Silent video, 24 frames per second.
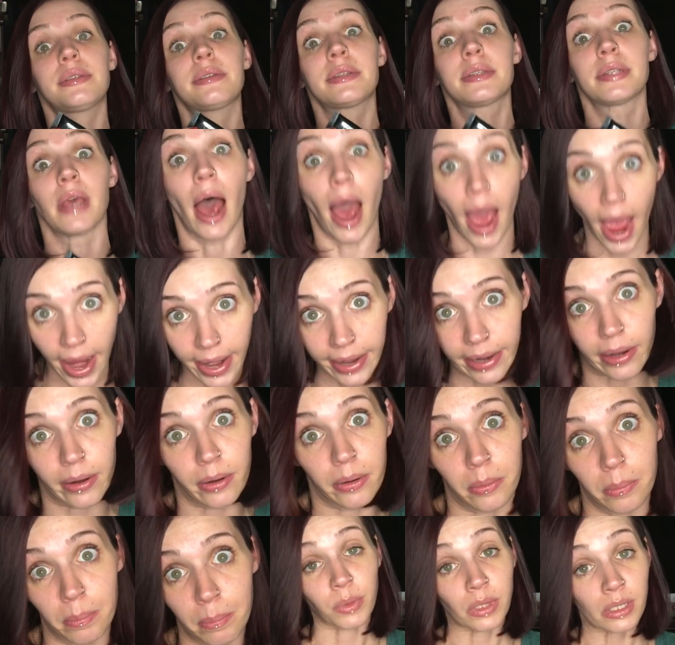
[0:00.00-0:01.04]

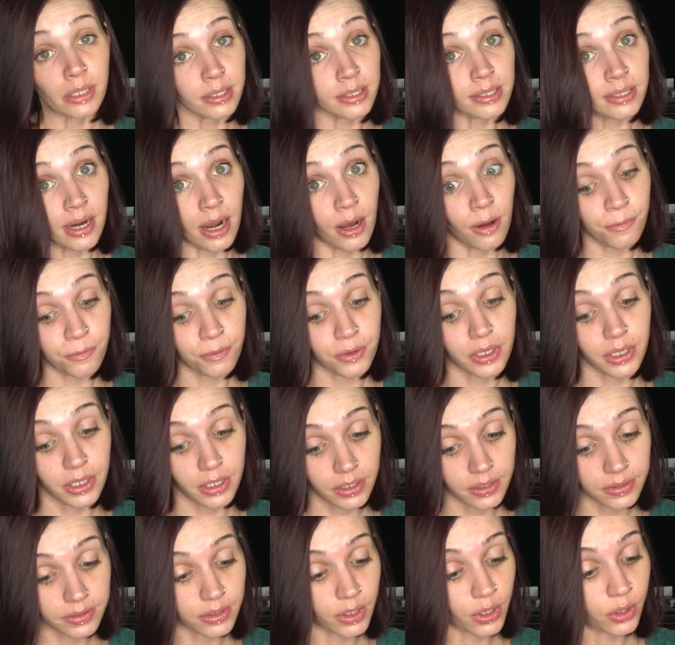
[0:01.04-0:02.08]
damn! This stuff
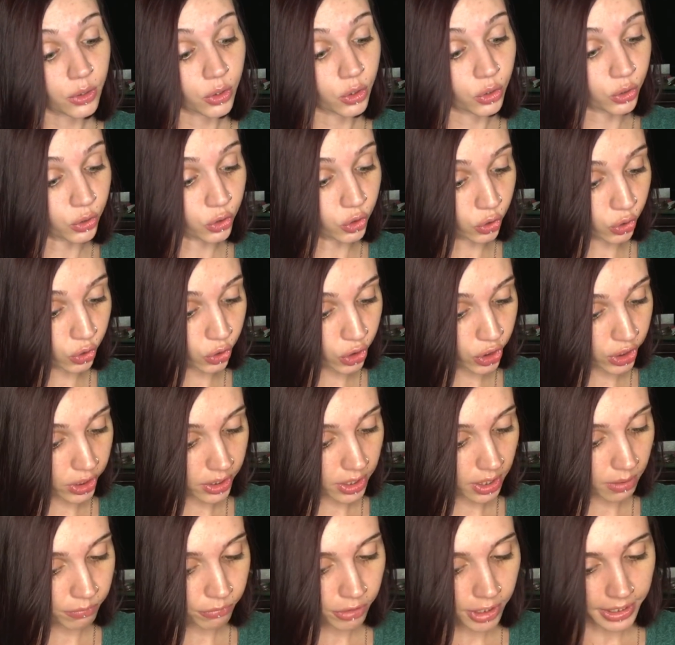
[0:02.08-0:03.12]
is good.
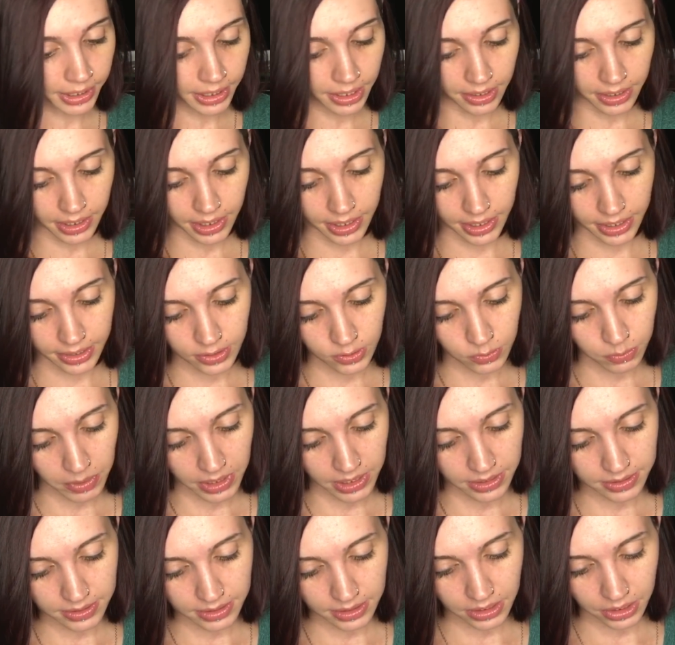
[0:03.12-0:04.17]
I'm running out of hand
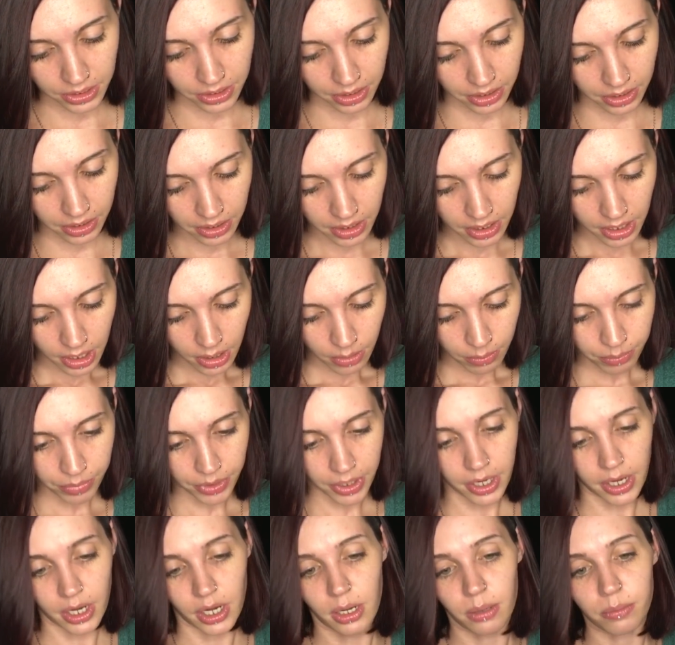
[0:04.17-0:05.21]
space here,
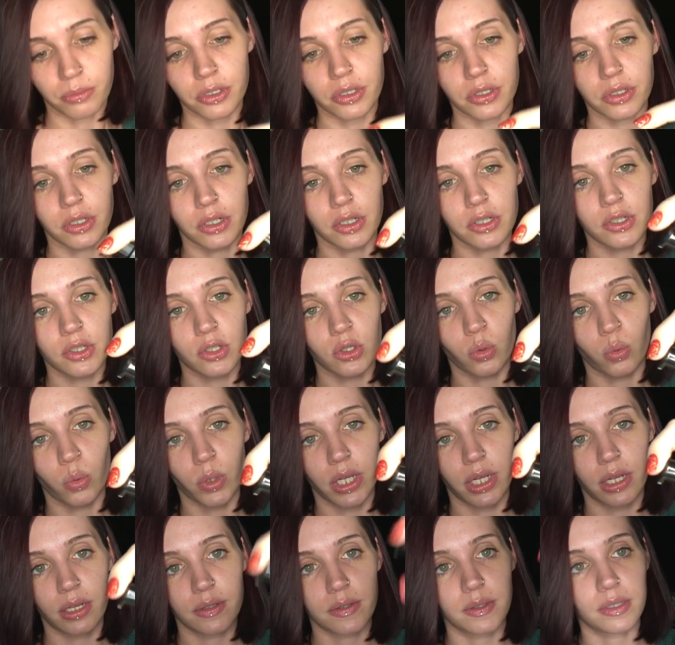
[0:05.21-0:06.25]
but I'm just going to
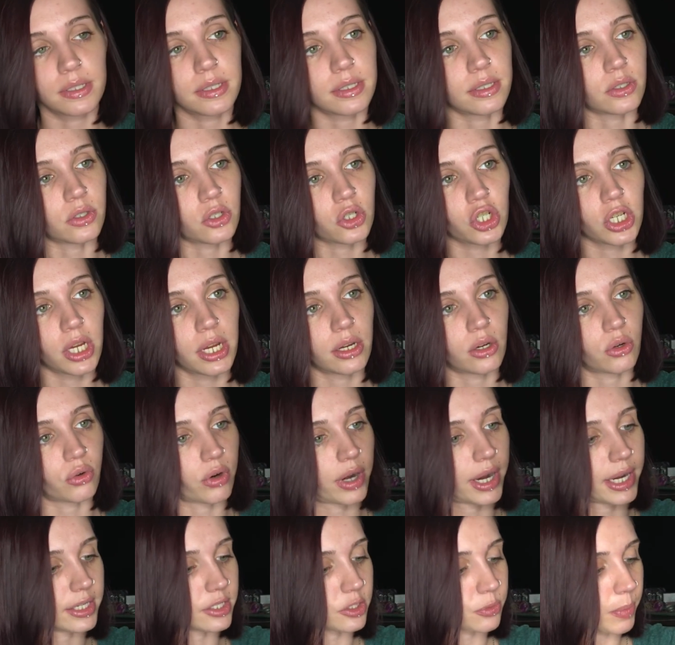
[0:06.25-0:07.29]
squeeze. This is in the shade
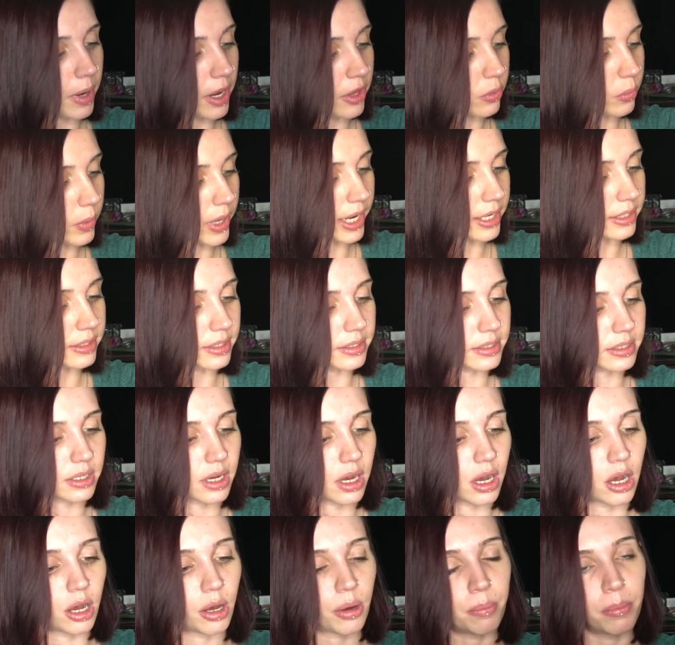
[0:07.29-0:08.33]
Grace, by the way. It does
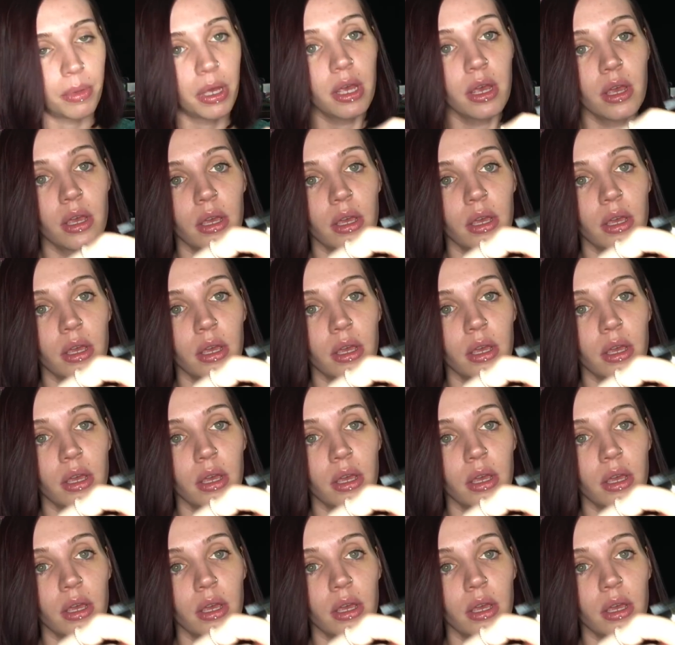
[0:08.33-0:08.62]
come